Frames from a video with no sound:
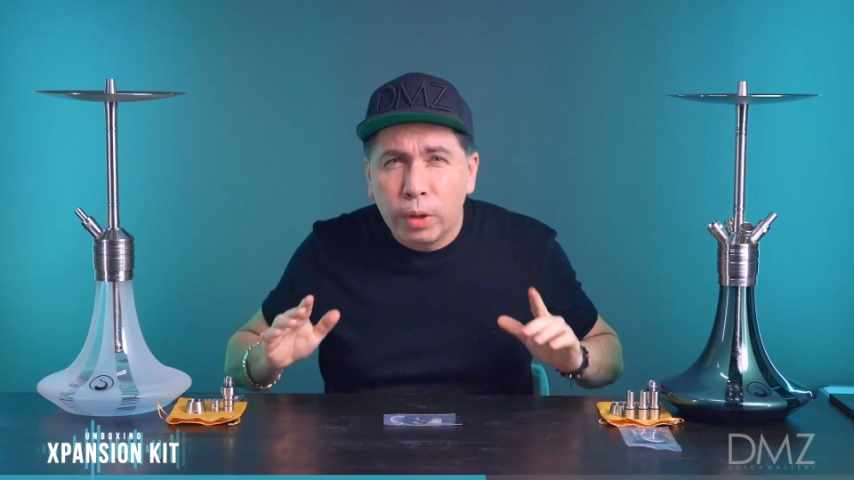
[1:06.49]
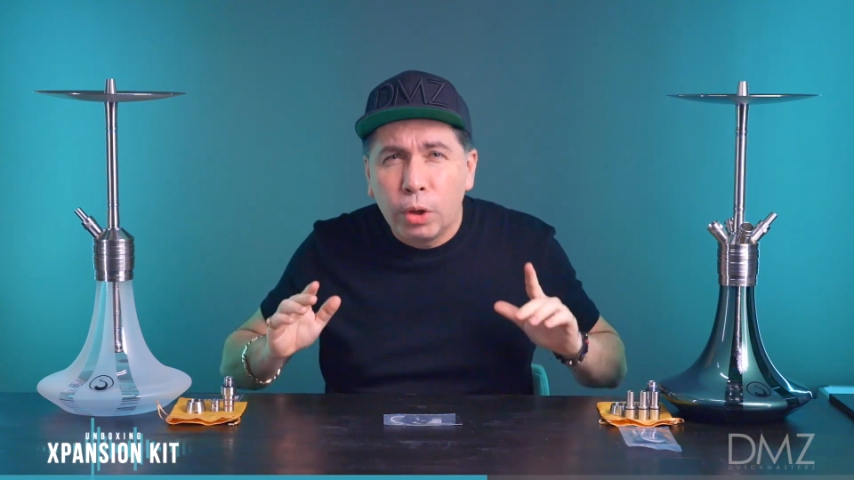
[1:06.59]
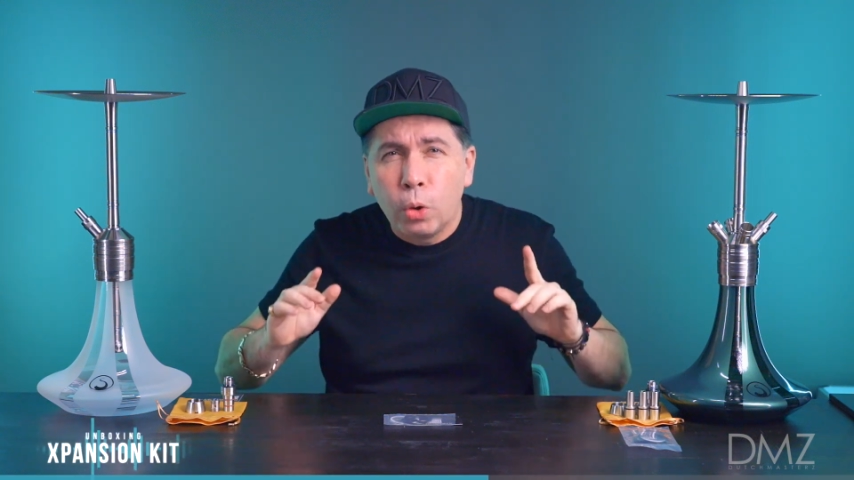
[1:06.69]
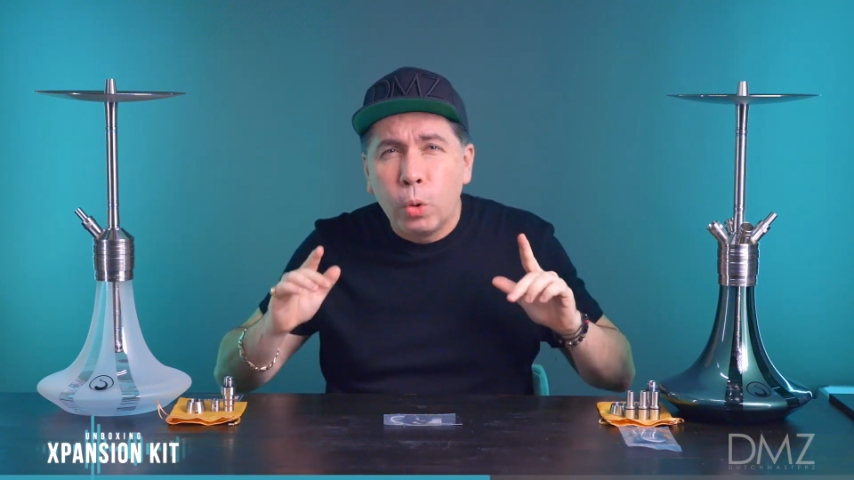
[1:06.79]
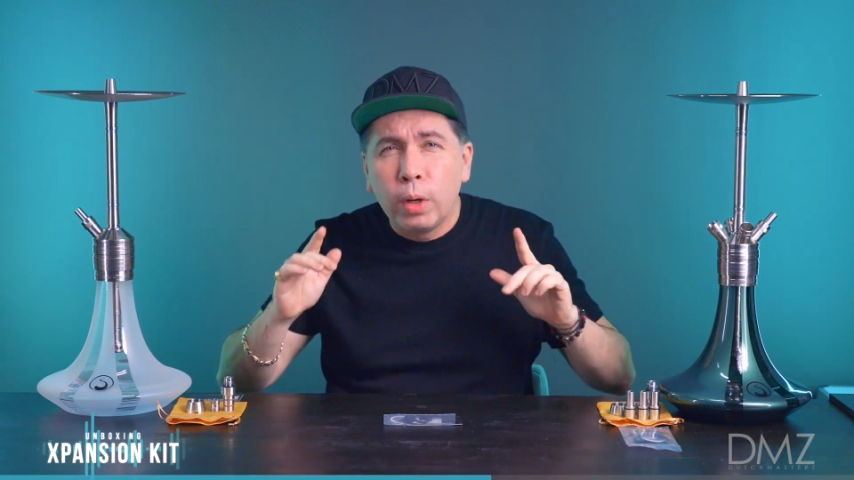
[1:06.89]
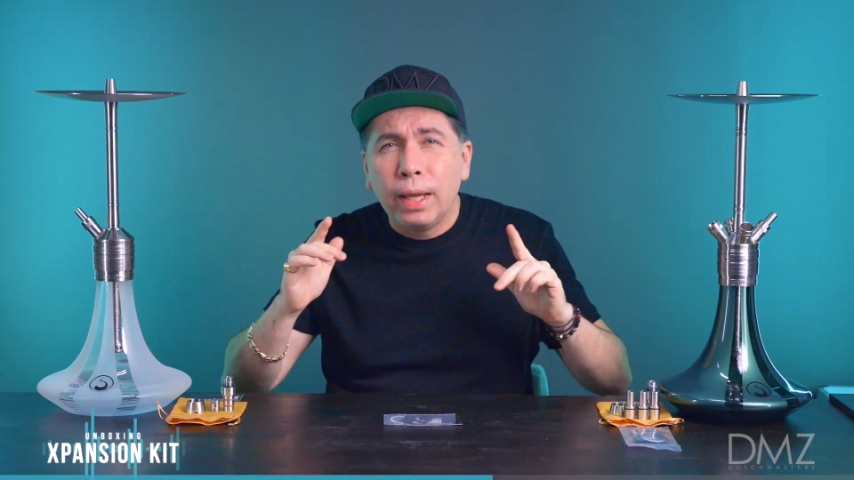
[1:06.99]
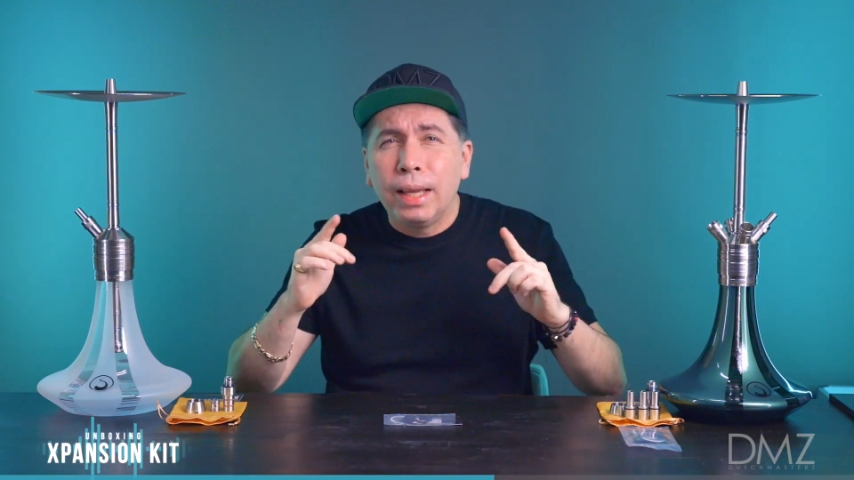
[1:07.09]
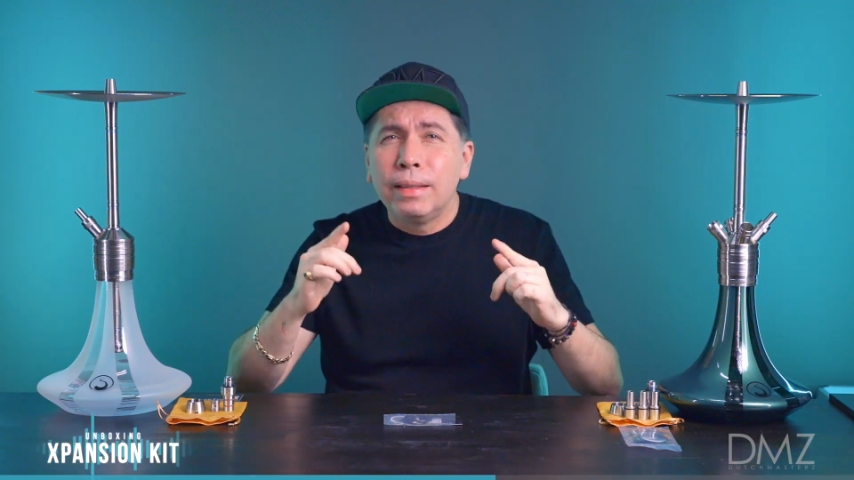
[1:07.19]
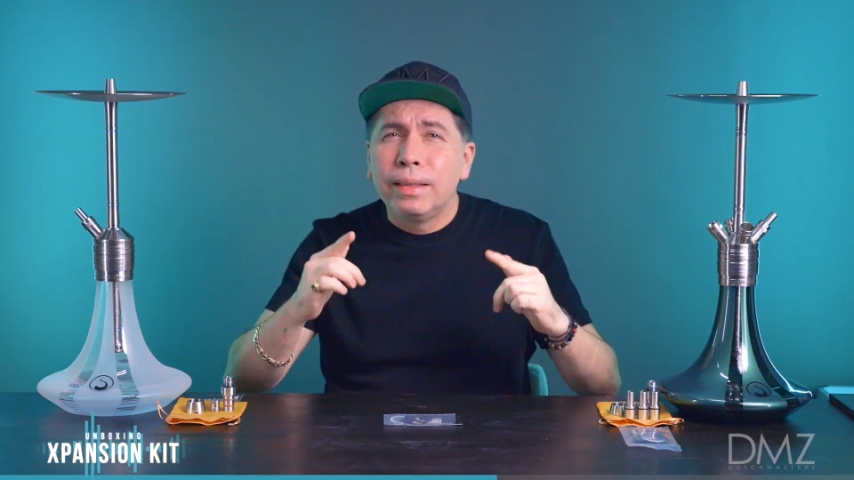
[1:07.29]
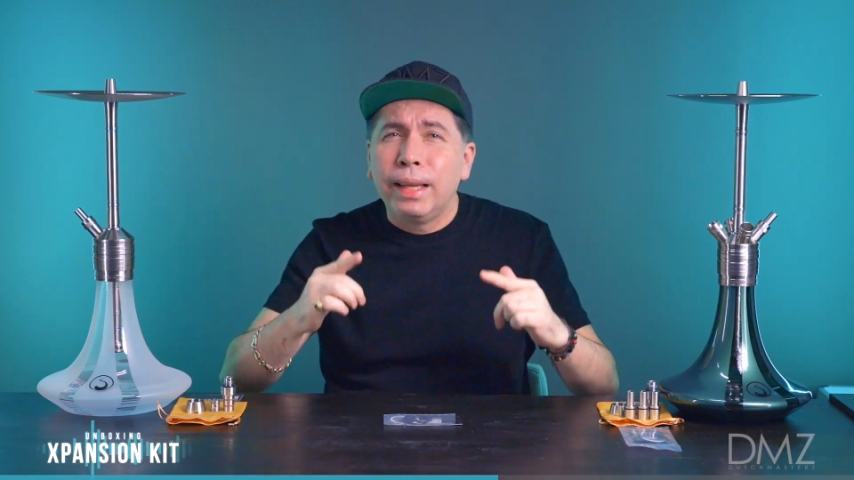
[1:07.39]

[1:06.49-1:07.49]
with the hookah is the